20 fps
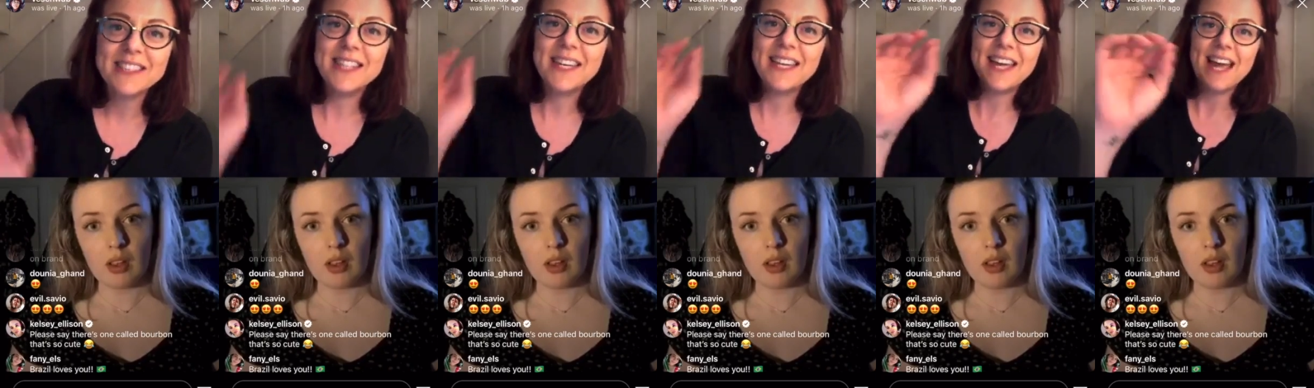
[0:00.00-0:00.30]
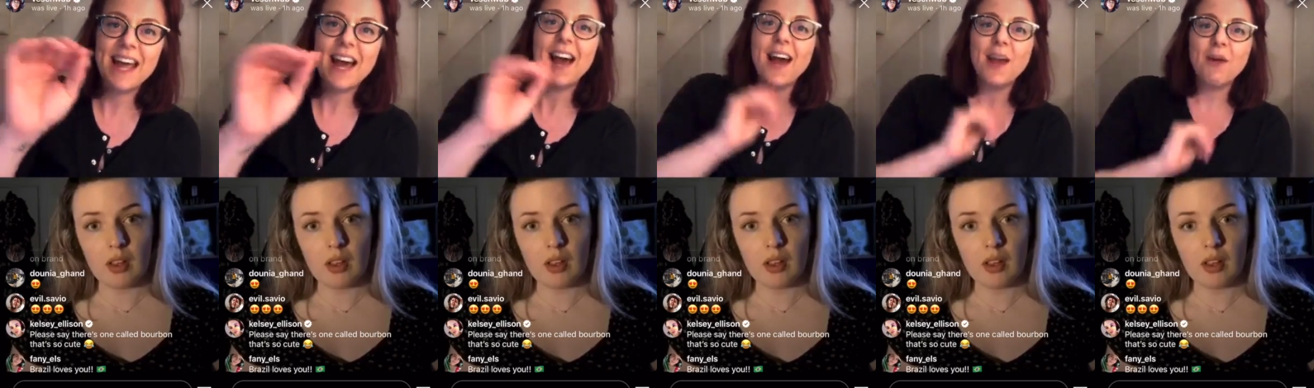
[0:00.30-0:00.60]

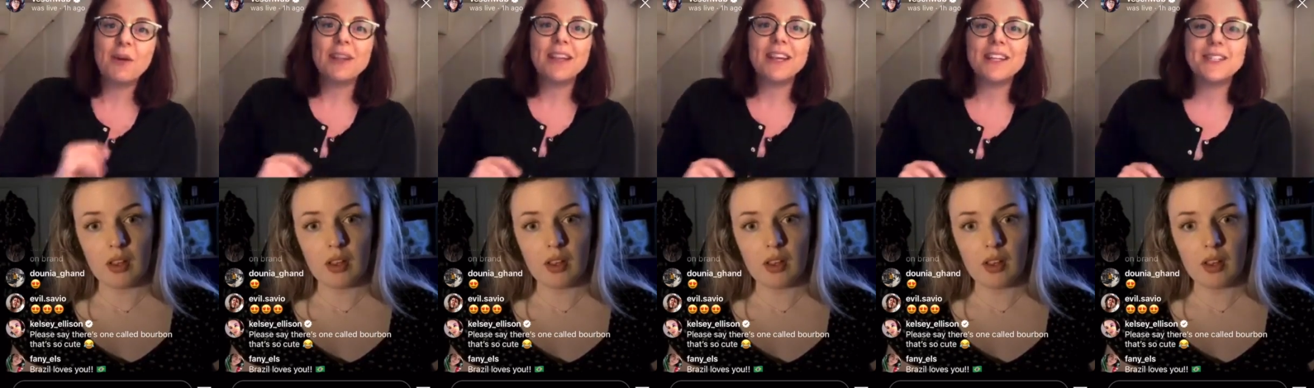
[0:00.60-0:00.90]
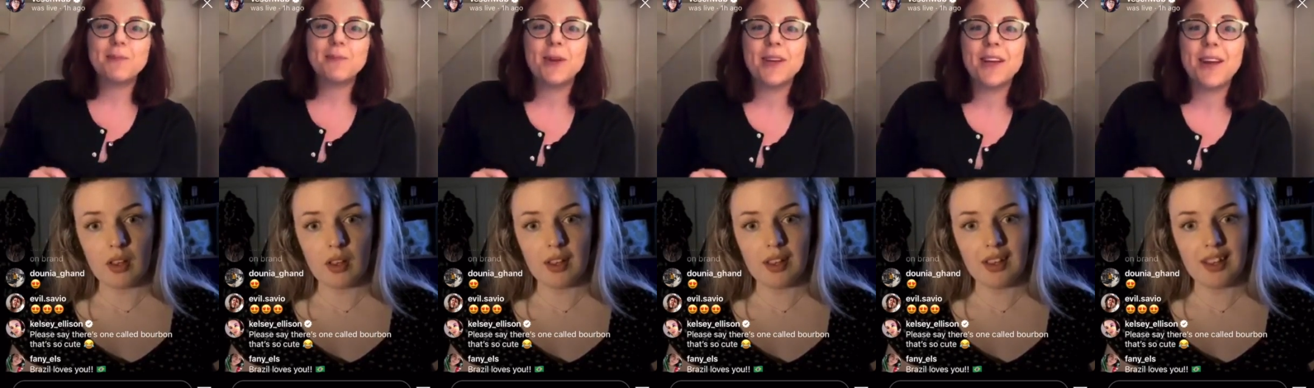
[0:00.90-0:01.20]
Speaker 1: I would like to point
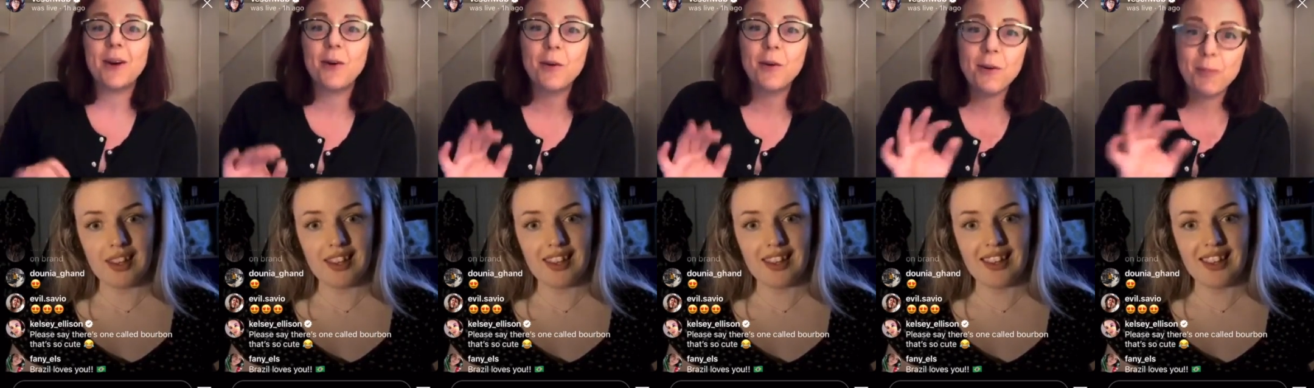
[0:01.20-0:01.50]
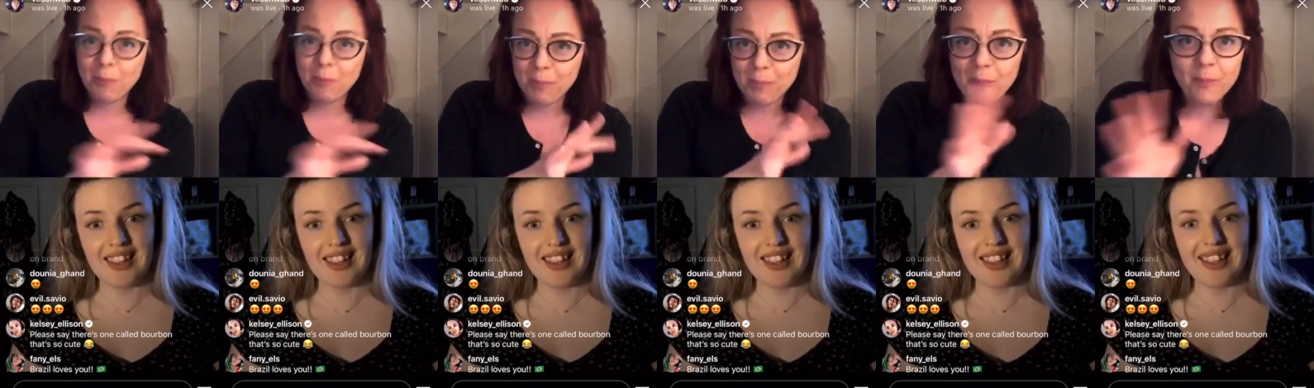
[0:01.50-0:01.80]
out,
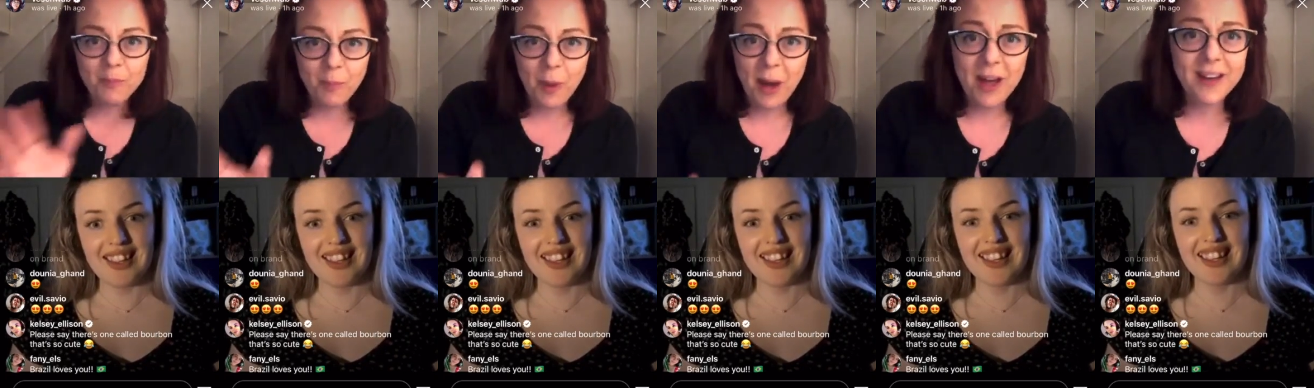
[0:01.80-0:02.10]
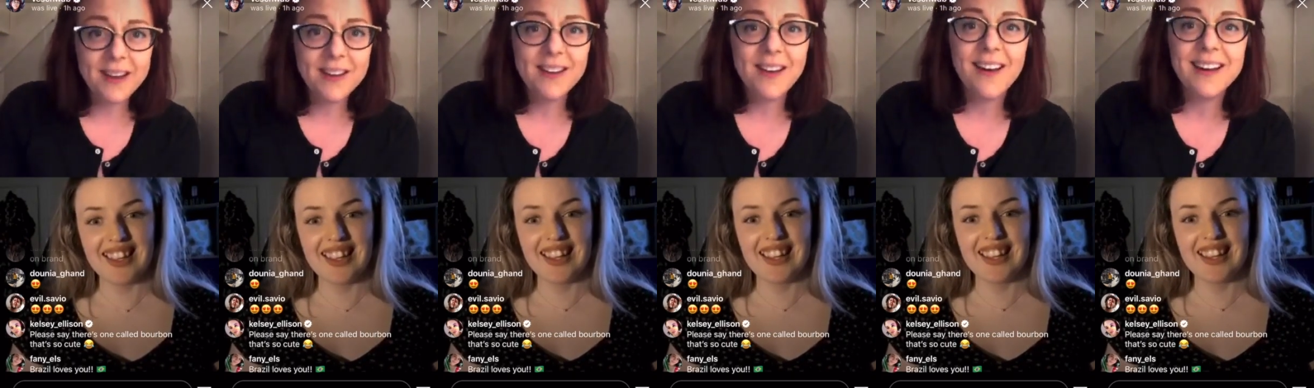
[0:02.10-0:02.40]
pun
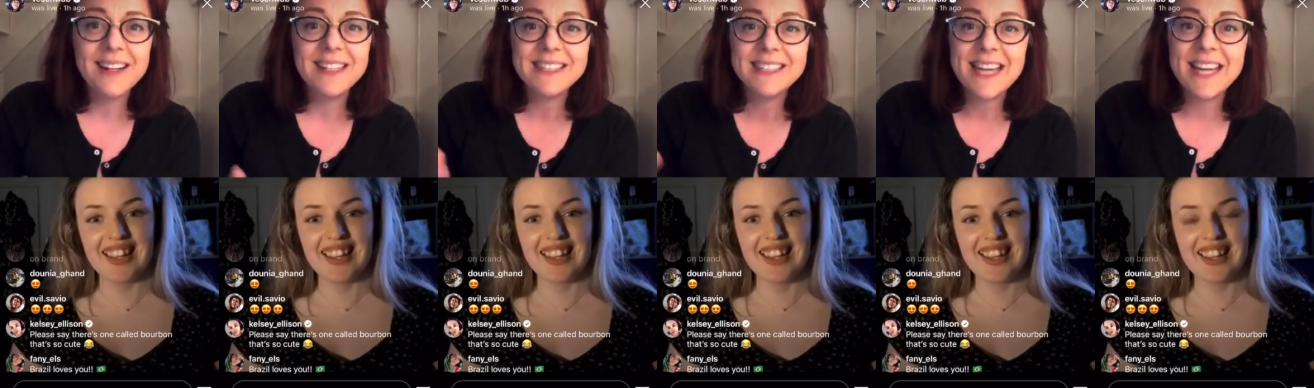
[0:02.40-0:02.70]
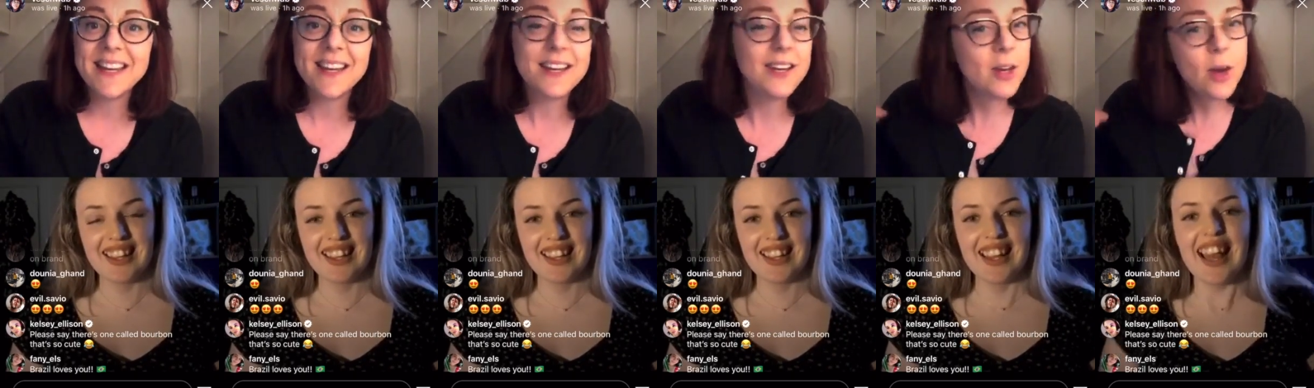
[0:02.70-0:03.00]
not intended.
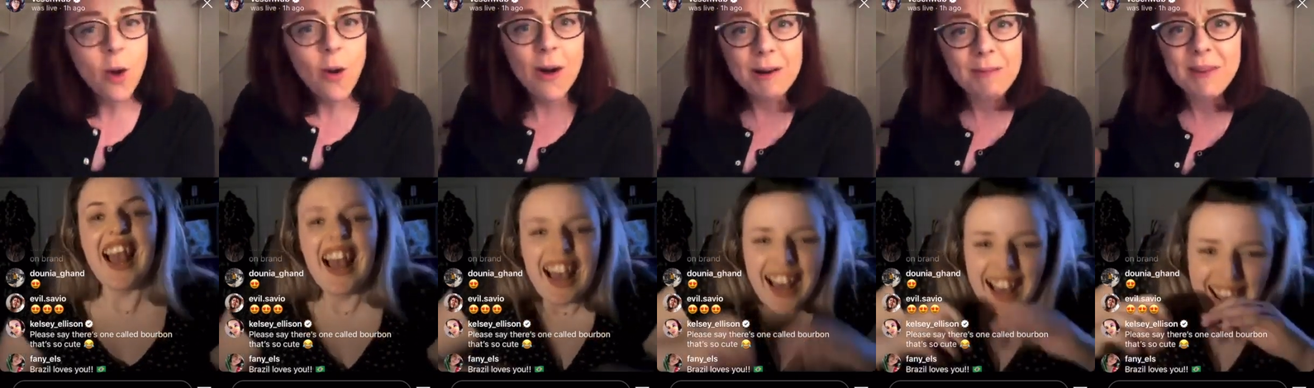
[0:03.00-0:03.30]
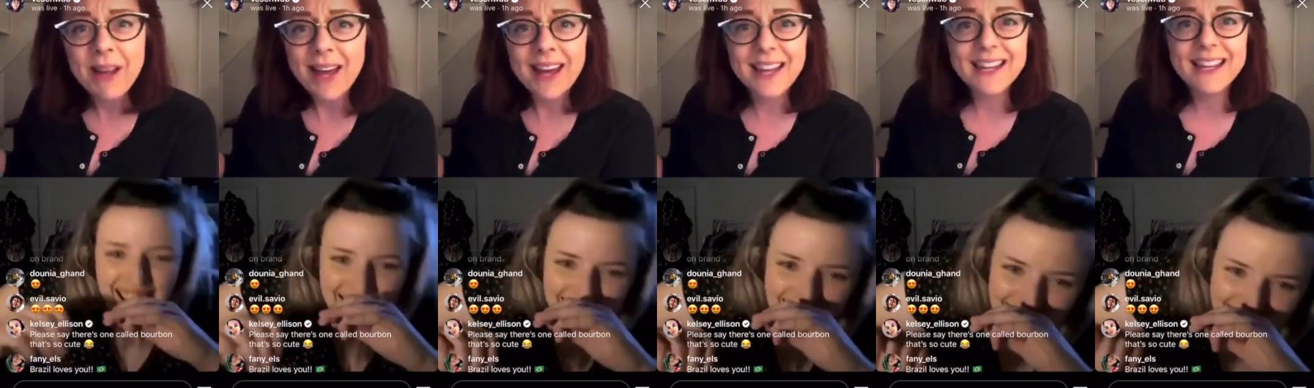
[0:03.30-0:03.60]
No, I'm
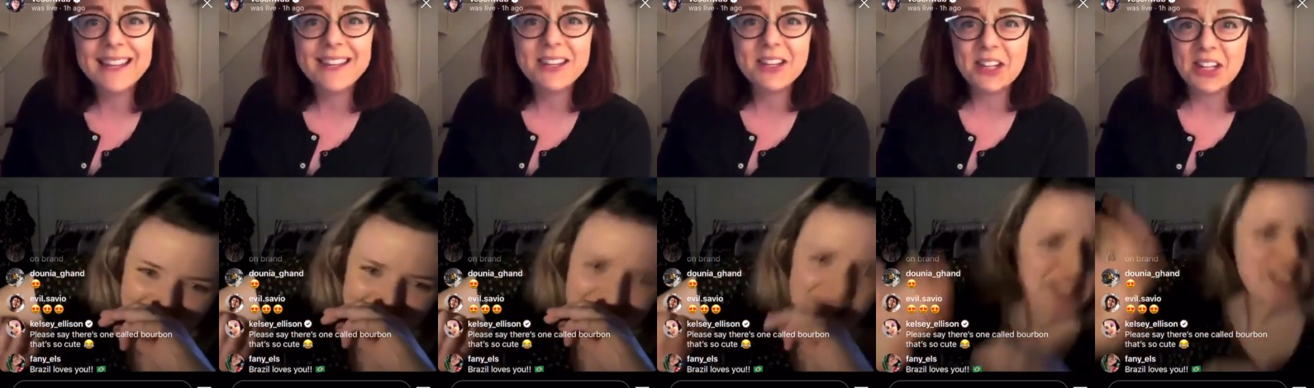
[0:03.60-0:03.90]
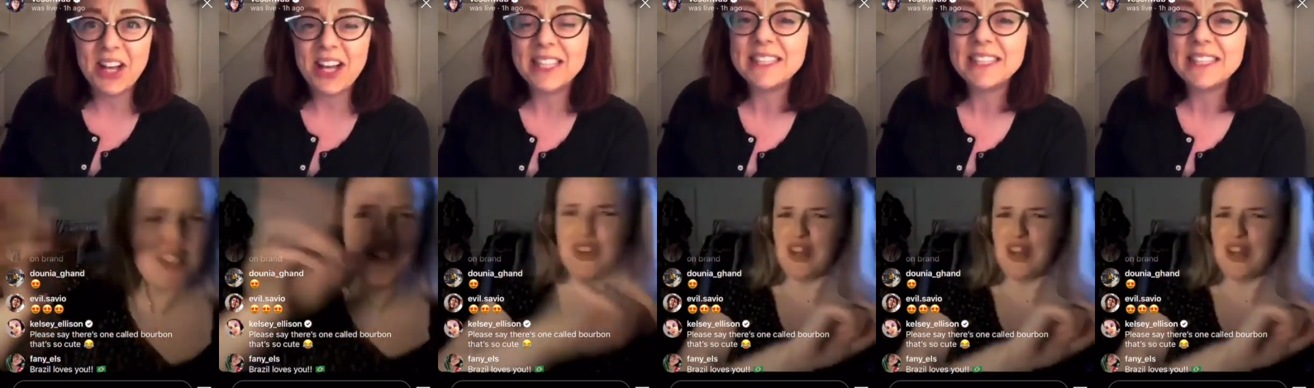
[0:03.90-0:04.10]
not in the closet.